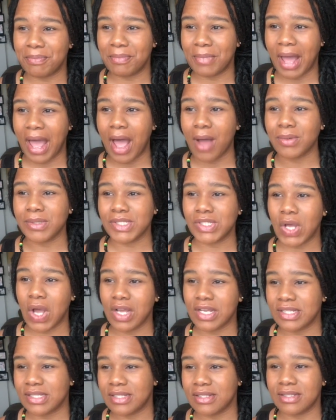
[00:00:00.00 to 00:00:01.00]
I was
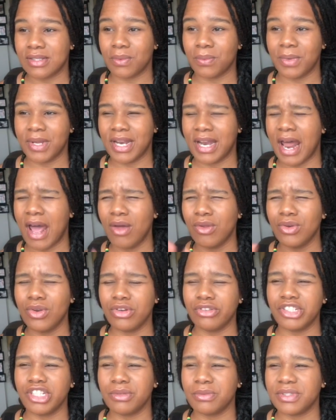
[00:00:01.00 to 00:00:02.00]
talking to someone, and I don't know
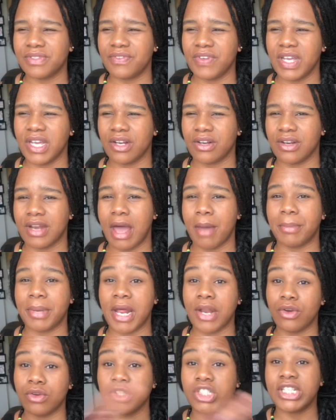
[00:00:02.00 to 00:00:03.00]
if she was vegan or not, but
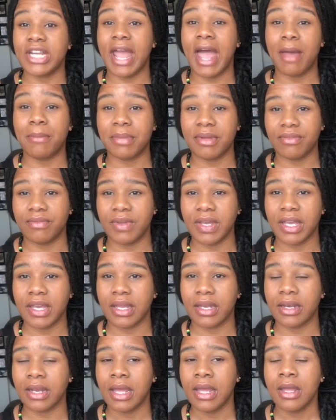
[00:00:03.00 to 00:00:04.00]
I know she had been
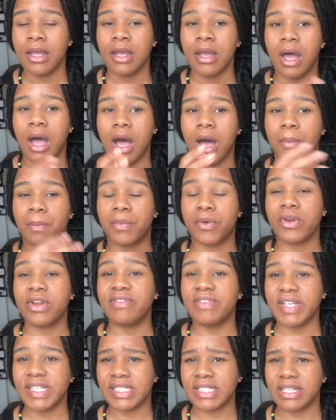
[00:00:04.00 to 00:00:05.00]
vegan uh,
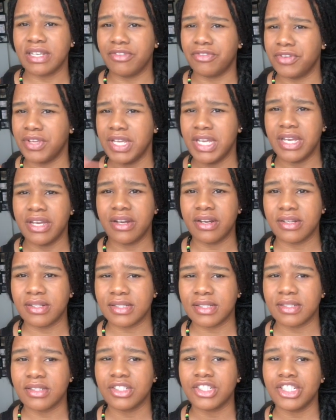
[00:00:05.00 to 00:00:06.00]
previously for
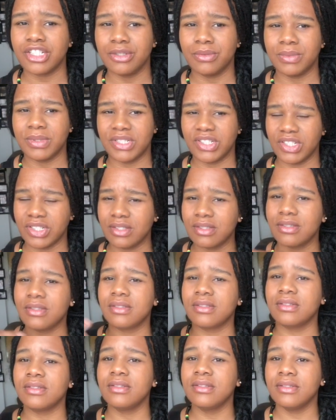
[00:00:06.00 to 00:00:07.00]
years, and she was just
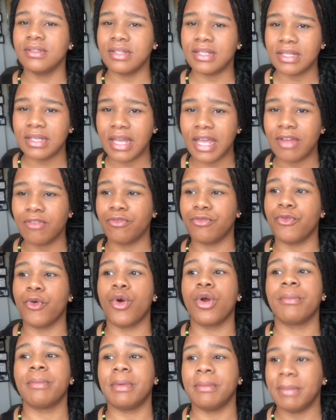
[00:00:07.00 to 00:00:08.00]

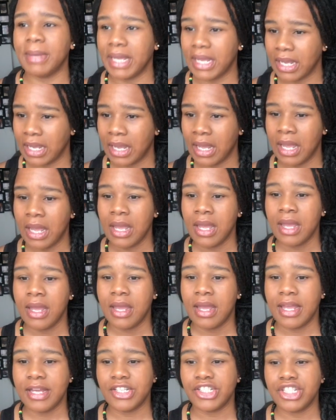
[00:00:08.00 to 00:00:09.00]
informing me.
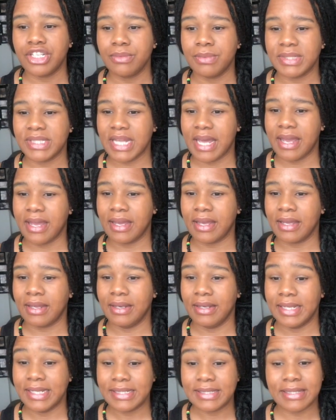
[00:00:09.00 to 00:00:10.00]
And she was like,
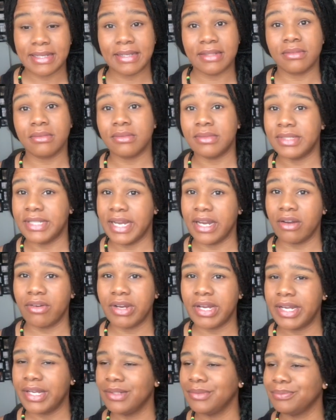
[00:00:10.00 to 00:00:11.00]
listen,
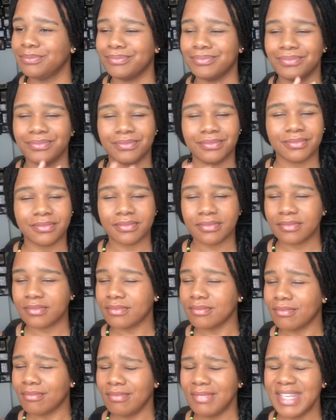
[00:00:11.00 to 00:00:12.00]
dairy,
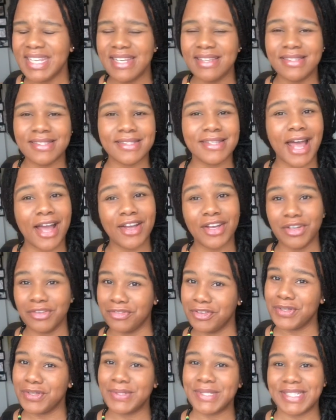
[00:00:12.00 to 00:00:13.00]
it's not good
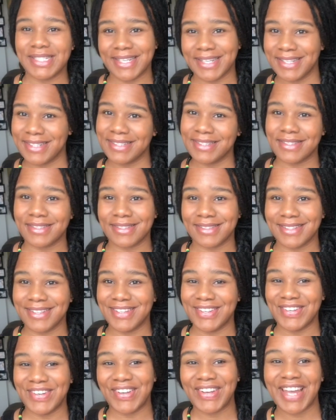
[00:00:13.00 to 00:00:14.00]
sis.
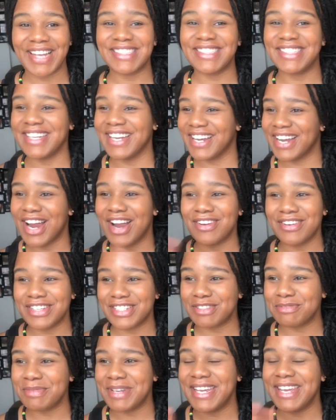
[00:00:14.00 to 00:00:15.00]
You know, like she
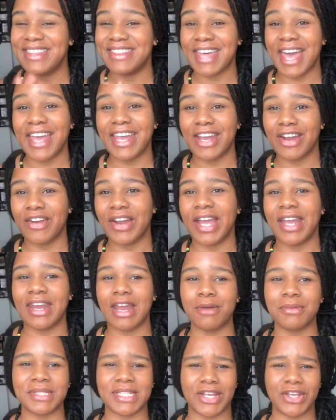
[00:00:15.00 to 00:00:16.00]
encouraged me in that area, and
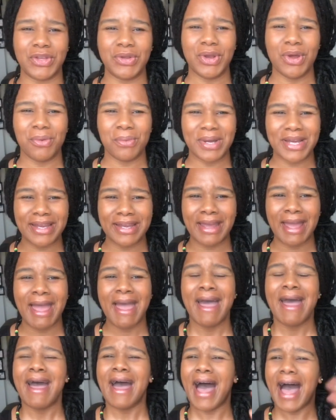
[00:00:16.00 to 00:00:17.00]
I was like, you know what?
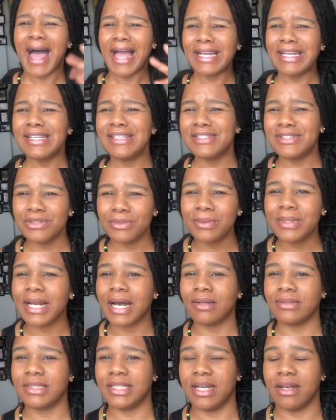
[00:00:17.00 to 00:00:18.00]
I can do
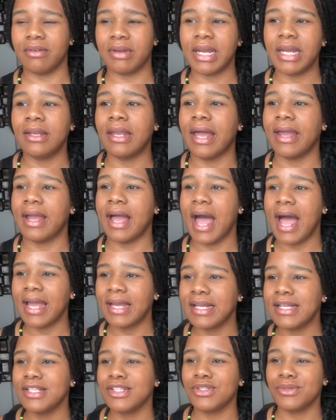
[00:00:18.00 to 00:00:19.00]
without dairy. Like, I
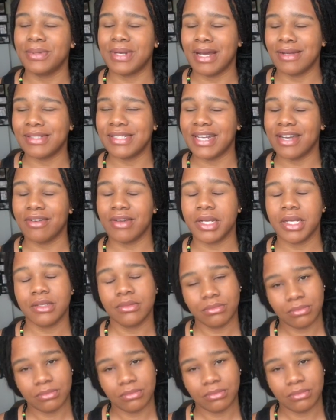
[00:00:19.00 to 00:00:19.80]
can do without dairy.